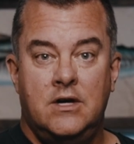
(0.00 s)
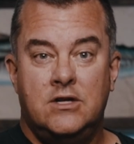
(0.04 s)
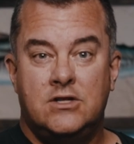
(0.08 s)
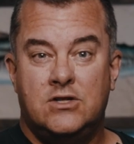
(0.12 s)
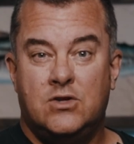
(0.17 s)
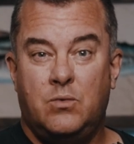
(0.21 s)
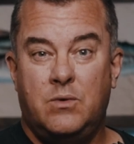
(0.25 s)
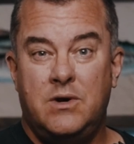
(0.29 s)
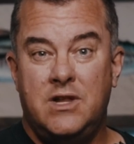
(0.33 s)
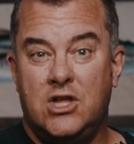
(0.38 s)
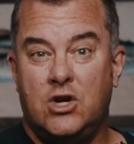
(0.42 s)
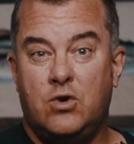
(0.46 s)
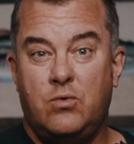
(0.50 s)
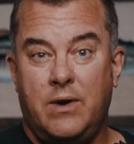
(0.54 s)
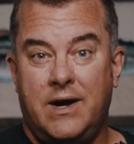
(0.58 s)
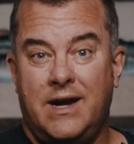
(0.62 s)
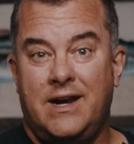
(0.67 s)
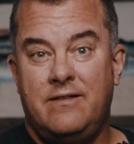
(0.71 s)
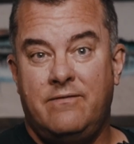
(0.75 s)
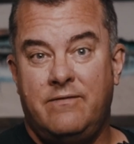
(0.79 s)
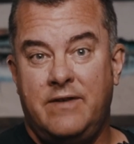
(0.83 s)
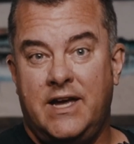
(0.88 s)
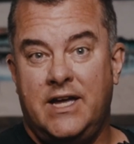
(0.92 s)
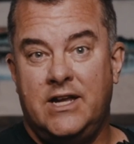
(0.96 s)
So one of the
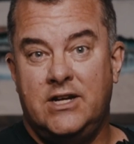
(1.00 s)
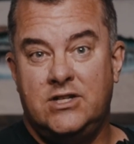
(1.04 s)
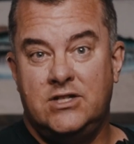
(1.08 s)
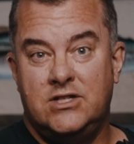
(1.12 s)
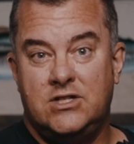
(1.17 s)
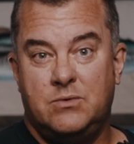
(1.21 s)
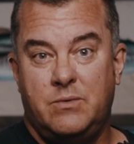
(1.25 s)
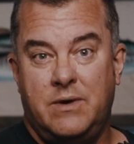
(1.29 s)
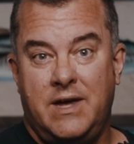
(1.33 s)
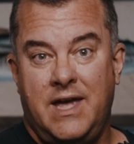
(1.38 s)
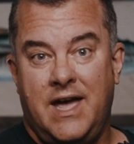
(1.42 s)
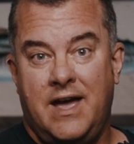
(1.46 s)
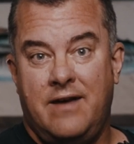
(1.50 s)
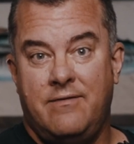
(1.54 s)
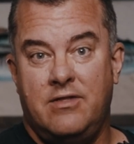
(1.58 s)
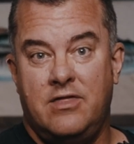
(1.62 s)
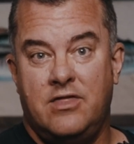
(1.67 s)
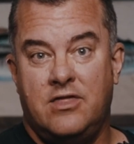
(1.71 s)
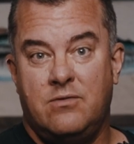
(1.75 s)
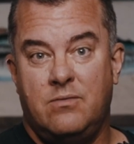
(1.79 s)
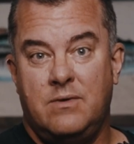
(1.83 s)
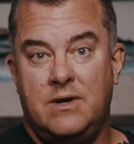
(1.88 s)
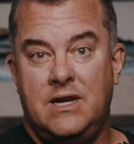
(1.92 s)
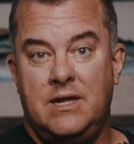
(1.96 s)
great advantages we have
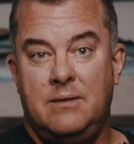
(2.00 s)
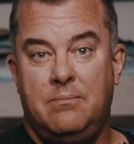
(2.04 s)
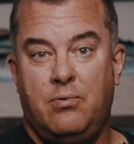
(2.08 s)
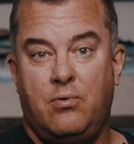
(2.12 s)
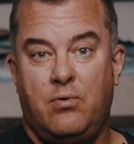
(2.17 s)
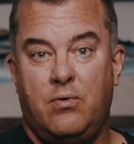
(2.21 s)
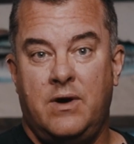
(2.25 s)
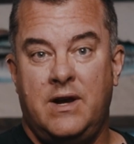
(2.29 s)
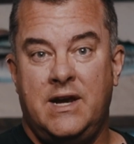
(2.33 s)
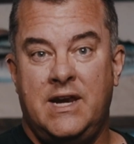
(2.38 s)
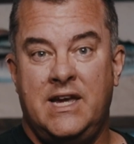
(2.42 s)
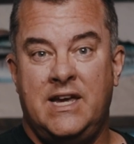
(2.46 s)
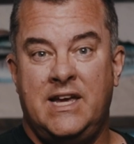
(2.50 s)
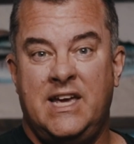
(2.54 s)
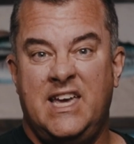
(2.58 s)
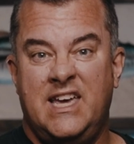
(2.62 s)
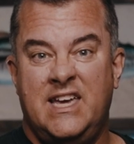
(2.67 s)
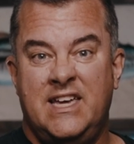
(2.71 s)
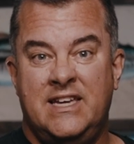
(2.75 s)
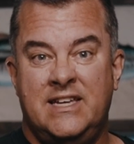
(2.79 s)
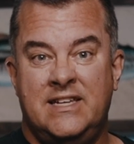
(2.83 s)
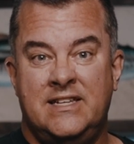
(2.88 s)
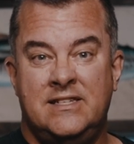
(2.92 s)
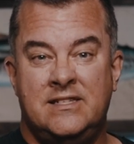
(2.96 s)
in 3D printing
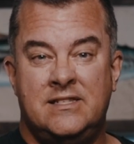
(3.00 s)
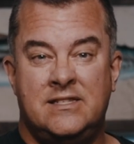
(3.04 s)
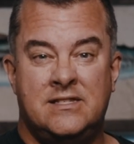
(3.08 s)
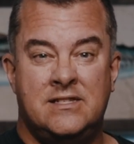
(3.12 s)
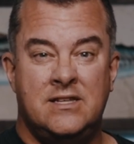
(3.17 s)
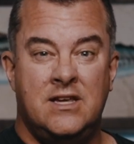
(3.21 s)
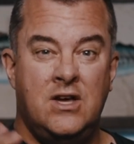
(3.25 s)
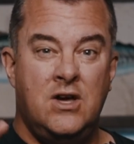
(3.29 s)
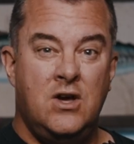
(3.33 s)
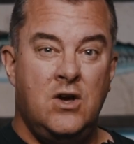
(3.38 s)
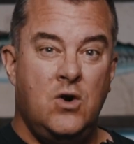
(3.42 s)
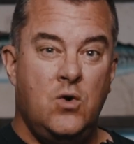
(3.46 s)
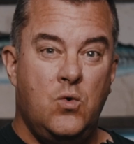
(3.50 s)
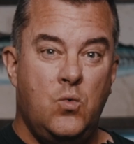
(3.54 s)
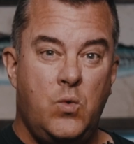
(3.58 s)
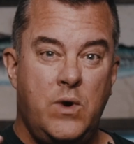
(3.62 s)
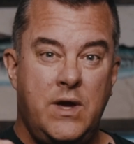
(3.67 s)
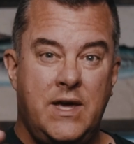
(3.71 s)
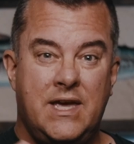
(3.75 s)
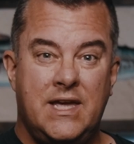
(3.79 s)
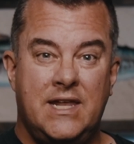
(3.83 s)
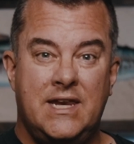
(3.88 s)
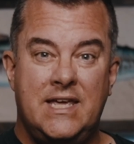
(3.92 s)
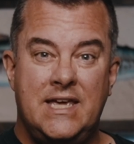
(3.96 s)
is
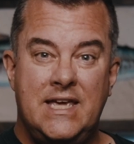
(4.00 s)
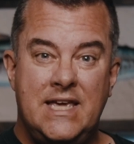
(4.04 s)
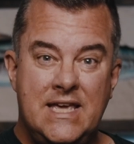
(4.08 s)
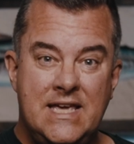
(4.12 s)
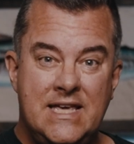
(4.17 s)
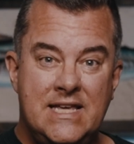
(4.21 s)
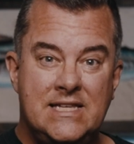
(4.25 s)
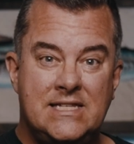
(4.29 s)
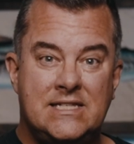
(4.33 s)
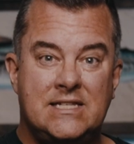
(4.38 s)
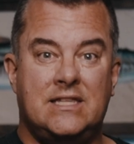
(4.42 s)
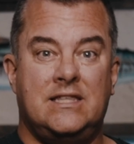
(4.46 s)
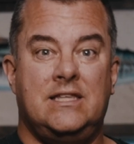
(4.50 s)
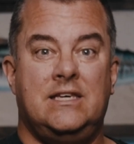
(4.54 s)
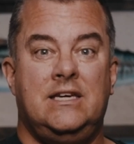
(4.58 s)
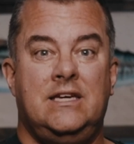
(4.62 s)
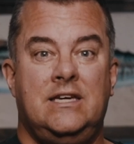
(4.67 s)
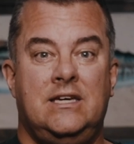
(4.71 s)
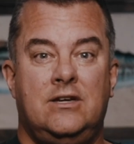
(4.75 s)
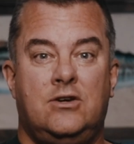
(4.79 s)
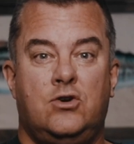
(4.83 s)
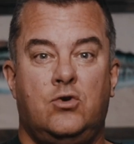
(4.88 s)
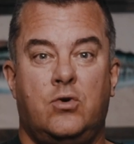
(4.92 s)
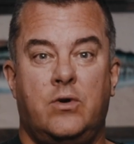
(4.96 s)
we can
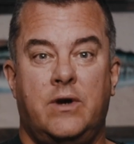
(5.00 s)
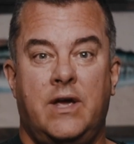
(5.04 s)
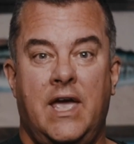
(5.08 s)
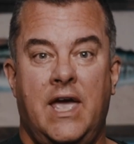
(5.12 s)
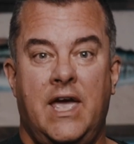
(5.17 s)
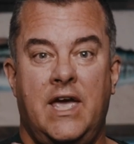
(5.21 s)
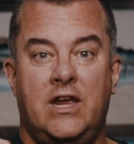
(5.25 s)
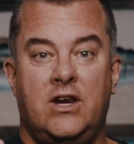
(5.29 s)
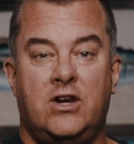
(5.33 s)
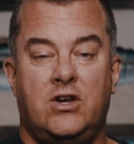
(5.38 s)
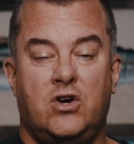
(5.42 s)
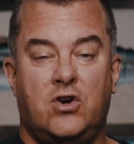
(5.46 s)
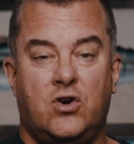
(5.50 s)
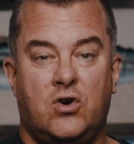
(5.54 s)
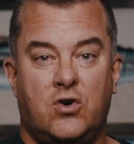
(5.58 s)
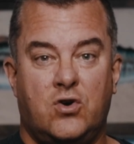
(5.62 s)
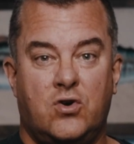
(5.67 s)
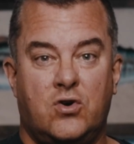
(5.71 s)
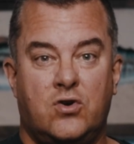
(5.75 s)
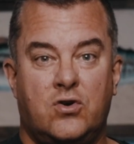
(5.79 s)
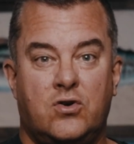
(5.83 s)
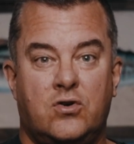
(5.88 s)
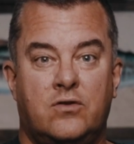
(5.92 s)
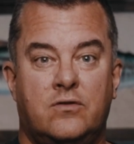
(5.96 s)
easily create
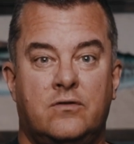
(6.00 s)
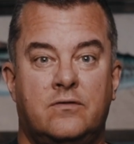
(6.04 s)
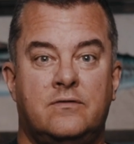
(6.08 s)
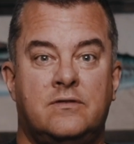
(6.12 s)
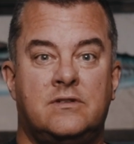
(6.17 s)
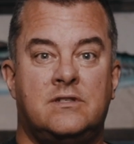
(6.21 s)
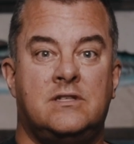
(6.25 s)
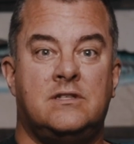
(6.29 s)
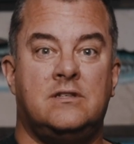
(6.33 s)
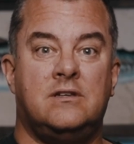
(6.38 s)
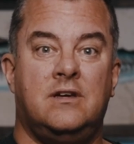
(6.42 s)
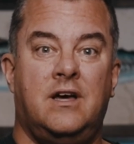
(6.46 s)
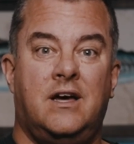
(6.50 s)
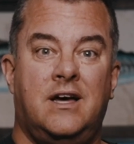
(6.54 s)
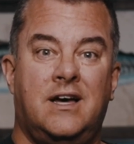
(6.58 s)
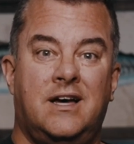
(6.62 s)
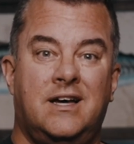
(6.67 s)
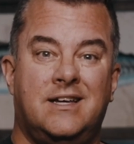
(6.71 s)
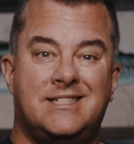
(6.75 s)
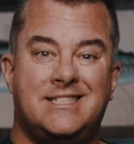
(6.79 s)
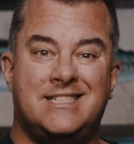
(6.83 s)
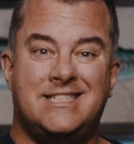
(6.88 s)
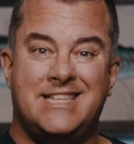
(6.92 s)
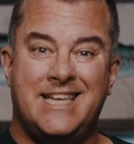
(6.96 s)
curves,
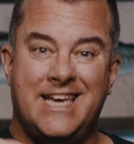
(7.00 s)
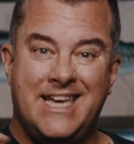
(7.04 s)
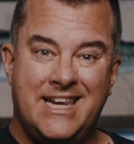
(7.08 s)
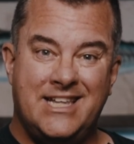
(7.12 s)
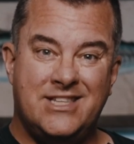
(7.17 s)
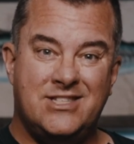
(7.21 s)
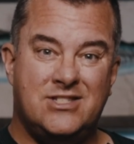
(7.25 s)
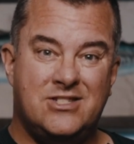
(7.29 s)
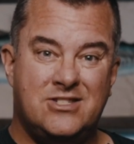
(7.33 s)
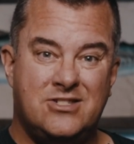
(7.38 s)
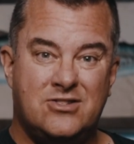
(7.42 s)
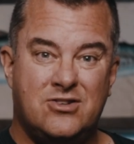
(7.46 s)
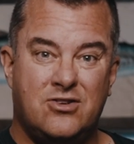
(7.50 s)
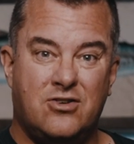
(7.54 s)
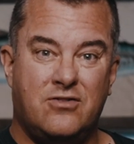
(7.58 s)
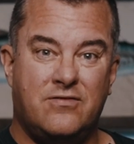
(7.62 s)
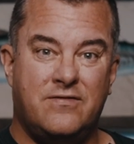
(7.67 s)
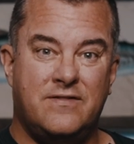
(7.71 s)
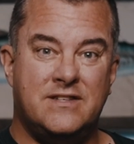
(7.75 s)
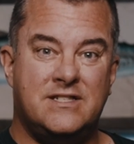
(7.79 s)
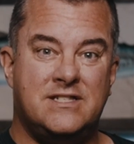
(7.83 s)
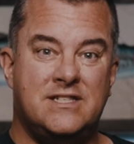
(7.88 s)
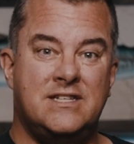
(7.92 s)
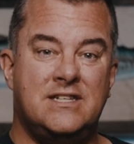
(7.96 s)
slanted
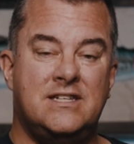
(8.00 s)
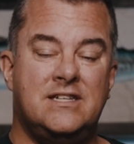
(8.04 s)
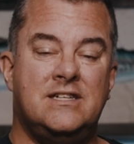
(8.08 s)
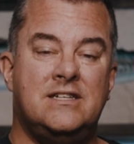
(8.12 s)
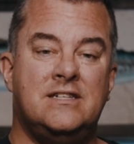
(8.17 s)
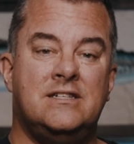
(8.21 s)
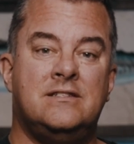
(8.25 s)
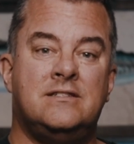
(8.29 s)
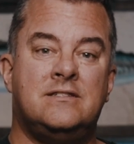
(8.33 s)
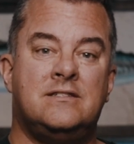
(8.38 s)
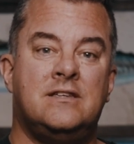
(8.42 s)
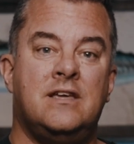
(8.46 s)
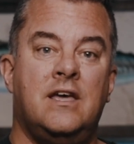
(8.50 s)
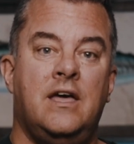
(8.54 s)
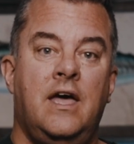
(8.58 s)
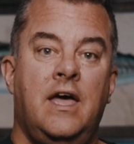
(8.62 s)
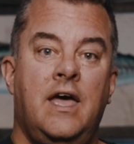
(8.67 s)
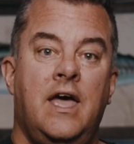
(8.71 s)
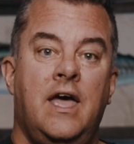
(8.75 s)
surfaces,